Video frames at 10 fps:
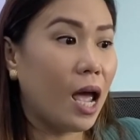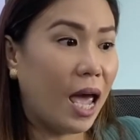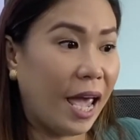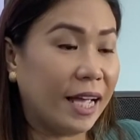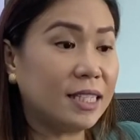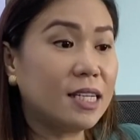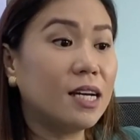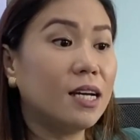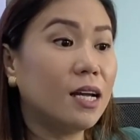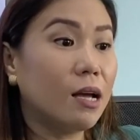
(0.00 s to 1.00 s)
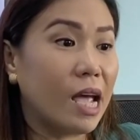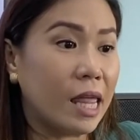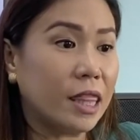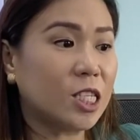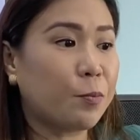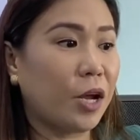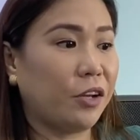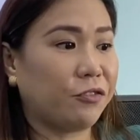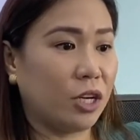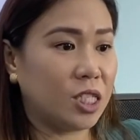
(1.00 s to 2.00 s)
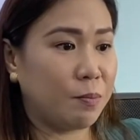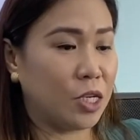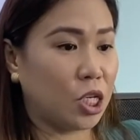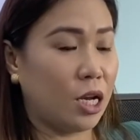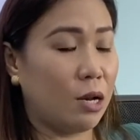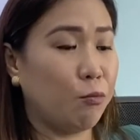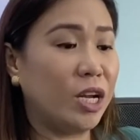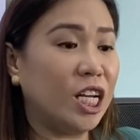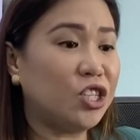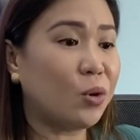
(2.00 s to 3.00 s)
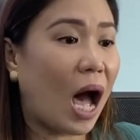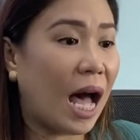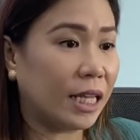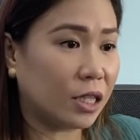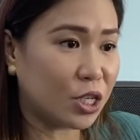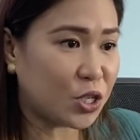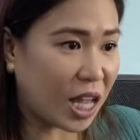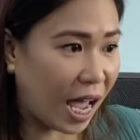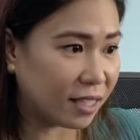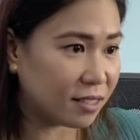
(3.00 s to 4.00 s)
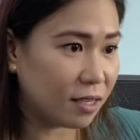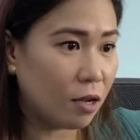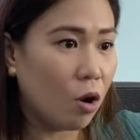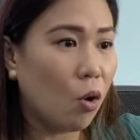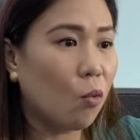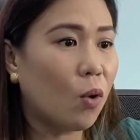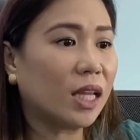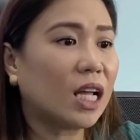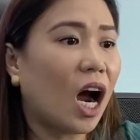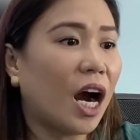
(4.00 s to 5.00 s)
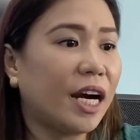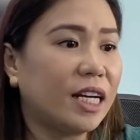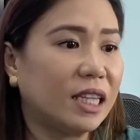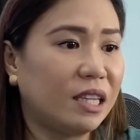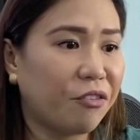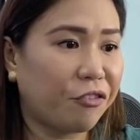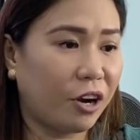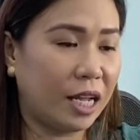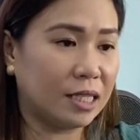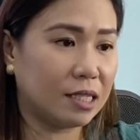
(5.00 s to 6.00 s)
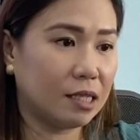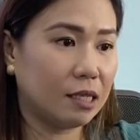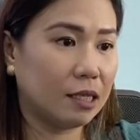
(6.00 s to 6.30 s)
and in the spread of transmission, we need to understand what are the different